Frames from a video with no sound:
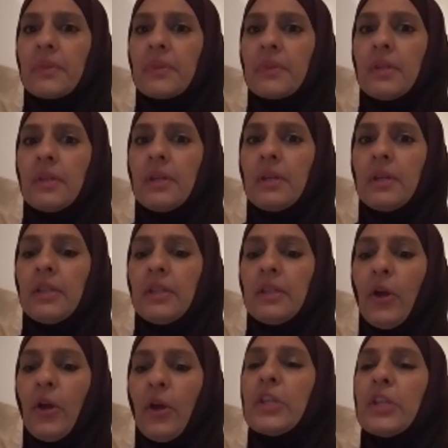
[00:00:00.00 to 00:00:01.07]
already
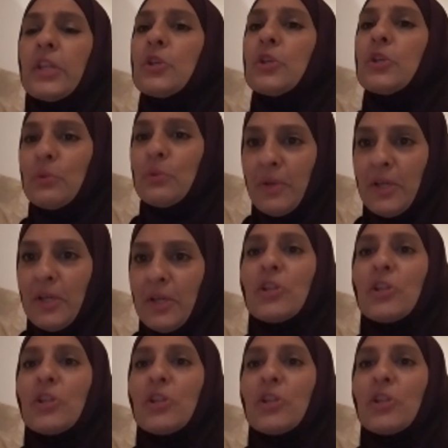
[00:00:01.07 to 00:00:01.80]
knew, mashallah,